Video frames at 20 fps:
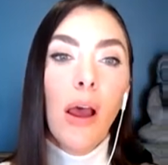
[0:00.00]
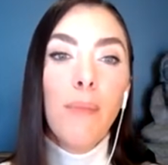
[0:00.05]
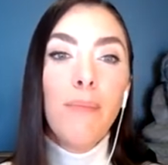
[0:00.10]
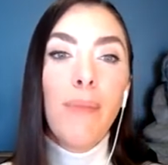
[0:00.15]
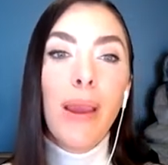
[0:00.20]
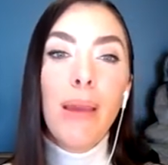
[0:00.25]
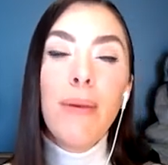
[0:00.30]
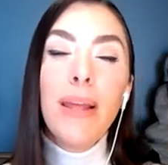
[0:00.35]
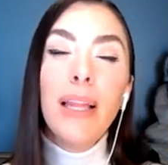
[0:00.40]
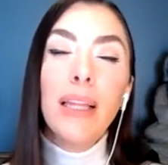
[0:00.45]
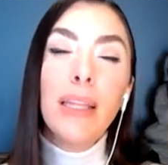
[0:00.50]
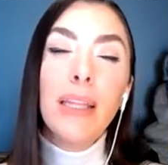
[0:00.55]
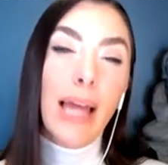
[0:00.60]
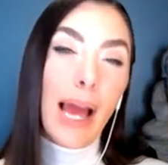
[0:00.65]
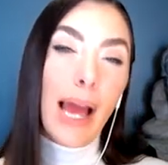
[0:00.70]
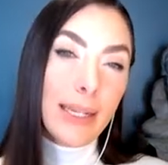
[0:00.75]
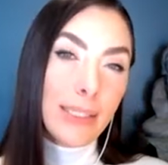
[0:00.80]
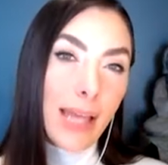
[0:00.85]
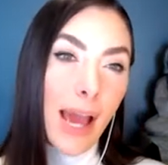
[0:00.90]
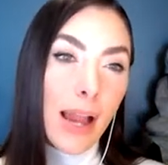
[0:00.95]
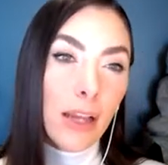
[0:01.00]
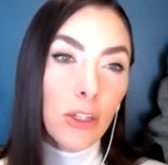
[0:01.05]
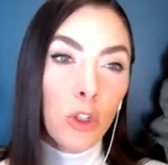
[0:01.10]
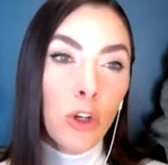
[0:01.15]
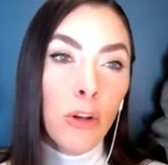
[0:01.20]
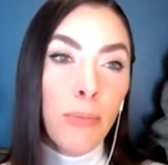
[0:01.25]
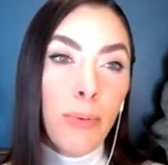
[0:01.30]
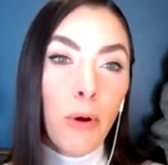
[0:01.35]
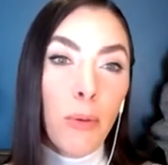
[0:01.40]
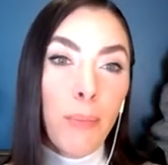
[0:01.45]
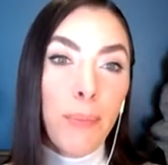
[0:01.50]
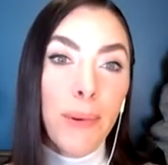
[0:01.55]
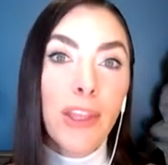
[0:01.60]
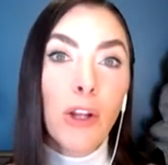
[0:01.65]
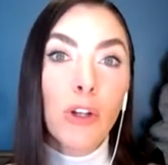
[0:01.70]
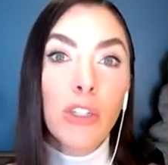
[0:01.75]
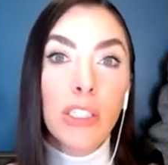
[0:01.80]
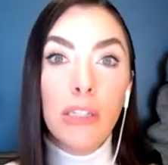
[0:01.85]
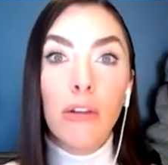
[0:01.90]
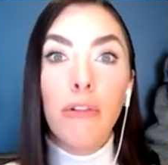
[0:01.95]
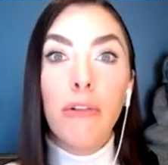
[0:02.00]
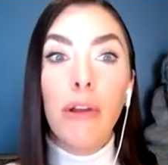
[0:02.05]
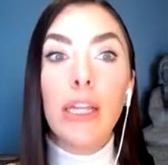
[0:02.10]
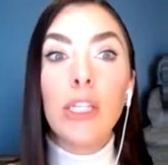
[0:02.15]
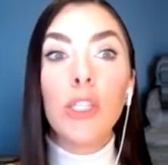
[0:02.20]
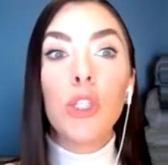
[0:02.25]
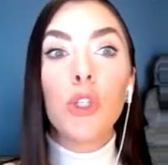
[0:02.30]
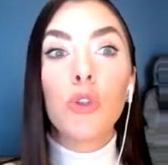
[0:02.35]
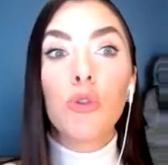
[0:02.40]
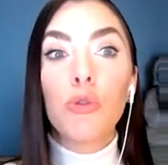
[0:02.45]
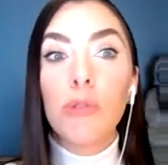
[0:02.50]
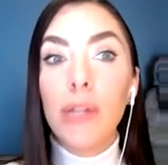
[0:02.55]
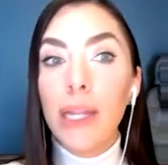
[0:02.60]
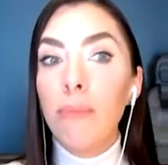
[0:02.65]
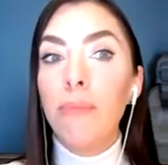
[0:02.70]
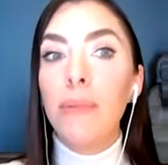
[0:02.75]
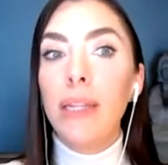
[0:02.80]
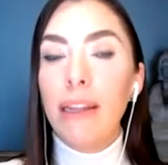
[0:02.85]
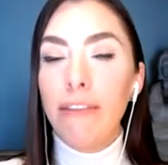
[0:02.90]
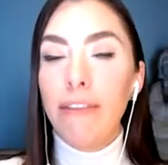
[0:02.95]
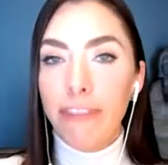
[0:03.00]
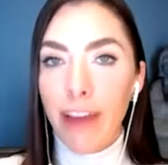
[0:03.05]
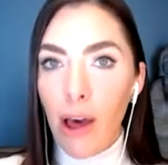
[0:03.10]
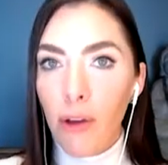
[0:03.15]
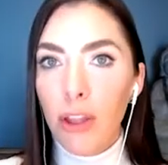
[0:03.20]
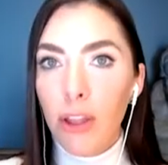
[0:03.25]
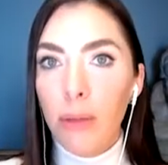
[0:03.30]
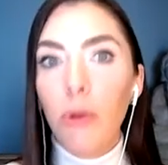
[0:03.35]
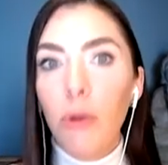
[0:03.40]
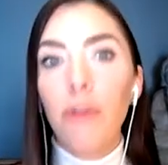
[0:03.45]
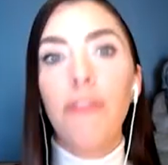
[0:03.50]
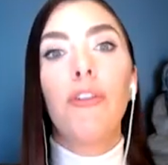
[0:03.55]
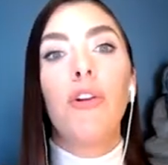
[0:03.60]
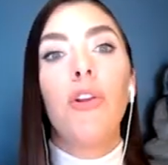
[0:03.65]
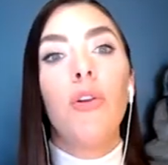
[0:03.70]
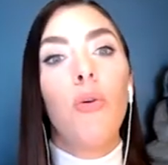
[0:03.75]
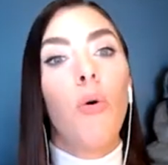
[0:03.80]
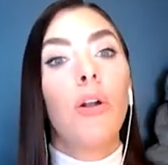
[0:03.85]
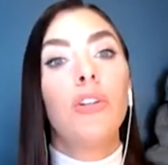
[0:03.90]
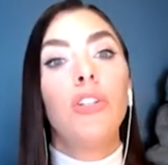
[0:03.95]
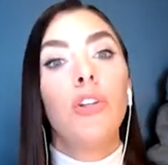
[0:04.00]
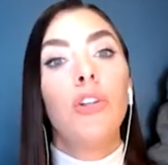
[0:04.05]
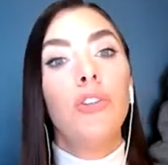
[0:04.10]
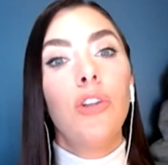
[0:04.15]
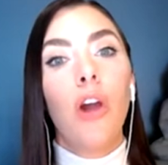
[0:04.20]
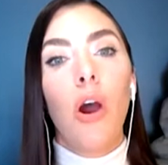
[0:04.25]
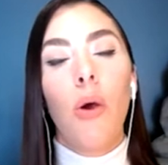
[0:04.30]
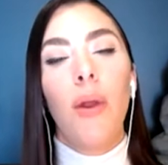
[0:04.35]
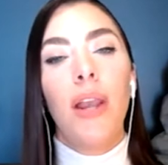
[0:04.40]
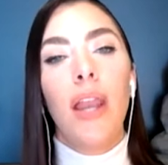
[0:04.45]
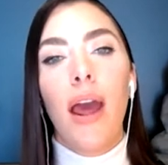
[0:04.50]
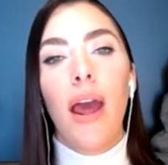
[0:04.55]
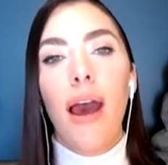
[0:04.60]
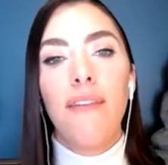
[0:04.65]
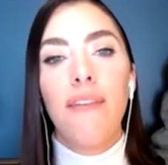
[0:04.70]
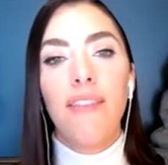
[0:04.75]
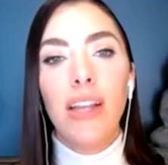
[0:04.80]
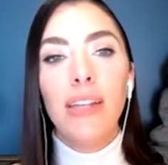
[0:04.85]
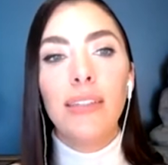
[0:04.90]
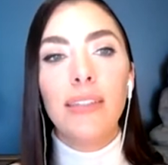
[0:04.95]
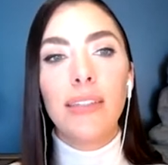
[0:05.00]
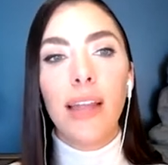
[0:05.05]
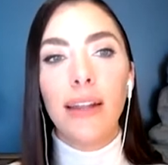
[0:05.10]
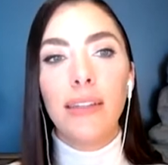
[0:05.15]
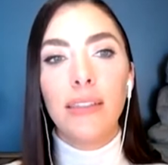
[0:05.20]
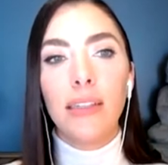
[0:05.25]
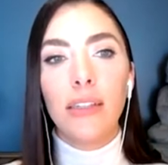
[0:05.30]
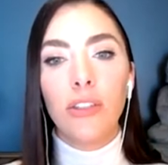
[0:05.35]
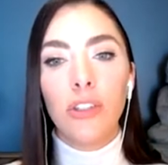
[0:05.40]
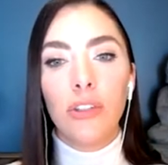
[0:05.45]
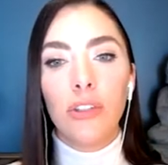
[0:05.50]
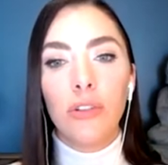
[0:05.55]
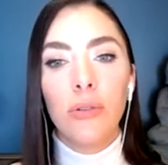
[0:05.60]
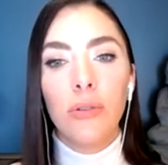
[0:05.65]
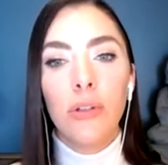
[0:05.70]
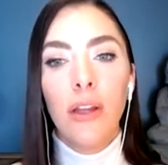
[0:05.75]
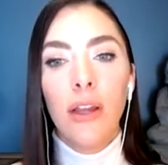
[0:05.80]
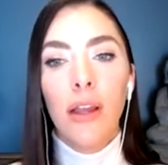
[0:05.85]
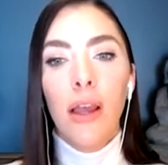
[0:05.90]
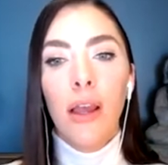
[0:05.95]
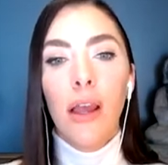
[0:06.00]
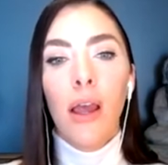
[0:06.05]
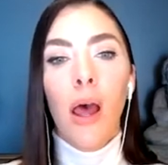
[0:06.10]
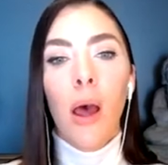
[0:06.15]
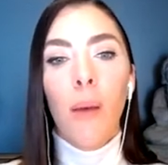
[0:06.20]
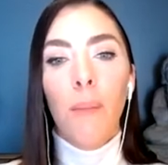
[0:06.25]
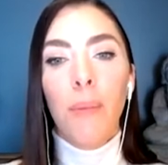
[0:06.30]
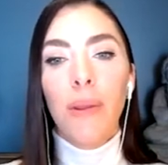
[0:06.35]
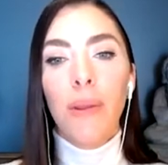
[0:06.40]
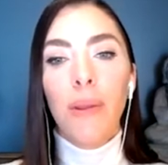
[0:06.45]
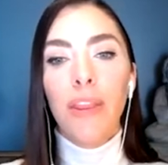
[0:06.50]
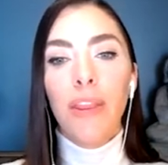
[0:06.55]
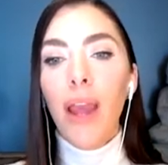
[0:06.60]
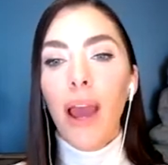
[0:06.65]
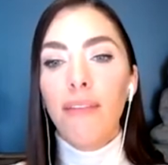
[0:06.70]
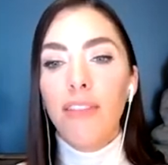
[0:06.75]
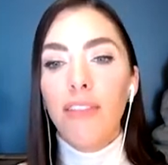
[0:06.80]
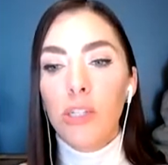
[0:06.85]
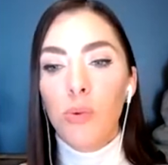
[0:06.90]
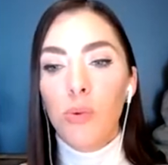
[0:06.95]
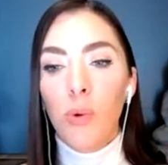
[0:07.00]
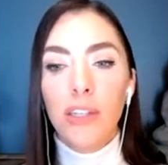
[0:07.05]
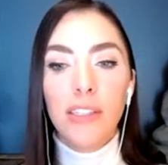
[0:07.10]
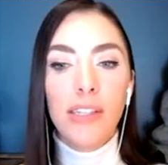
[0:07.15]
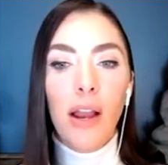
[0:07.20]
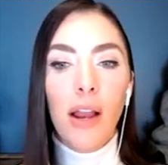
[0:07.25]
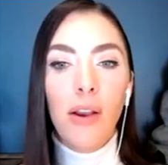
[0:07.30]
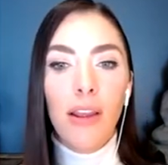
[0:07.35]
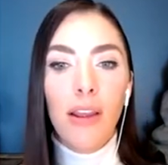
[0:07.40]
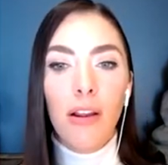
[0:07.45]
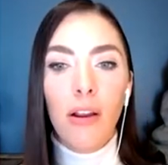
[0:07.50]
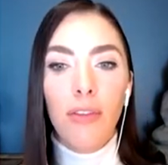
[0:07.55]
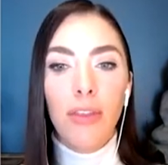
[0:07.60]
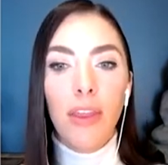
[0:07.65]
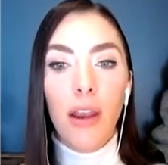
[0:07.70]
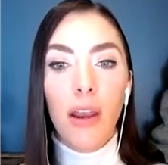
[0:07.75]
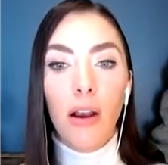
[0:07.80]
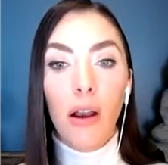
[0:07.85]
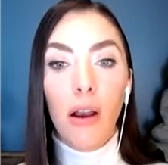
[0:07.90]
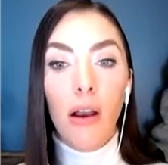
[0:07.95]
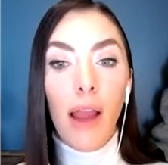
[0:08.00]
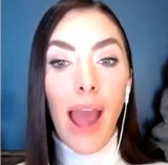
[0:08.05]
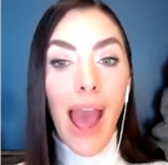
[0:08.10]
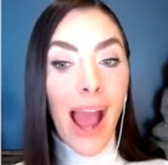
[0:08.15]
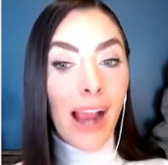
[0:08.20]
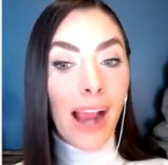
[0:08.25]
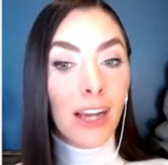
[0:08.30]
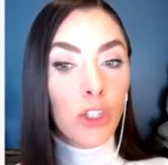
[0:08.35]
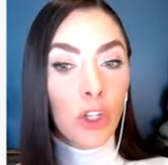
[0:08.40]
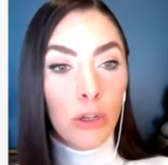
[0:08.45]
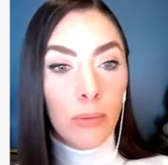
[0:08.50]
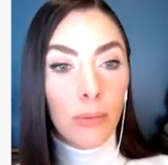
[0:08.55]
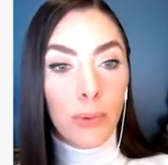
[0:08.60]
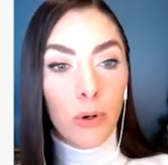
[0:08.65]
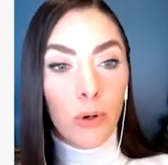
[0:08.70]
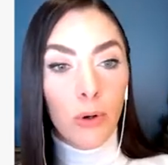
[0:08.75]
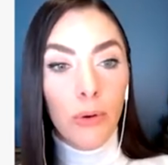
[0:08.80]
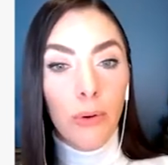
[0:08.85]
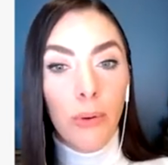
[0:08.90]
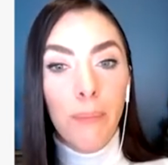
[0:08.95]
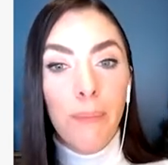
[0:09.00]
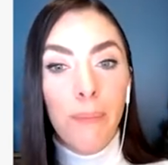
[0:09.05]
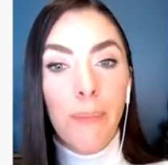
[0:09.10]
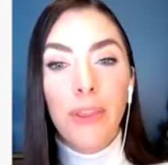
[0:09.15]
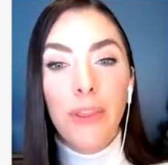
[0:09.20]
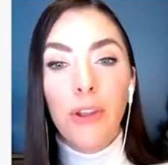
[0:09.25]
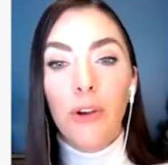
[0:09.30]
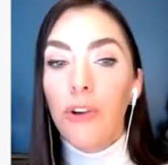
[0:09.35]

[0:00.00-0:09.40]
maybe less actionable, but they're still extremely valuable for you all to know and to have insights into. But then we have these ones down here that are actionable, but they're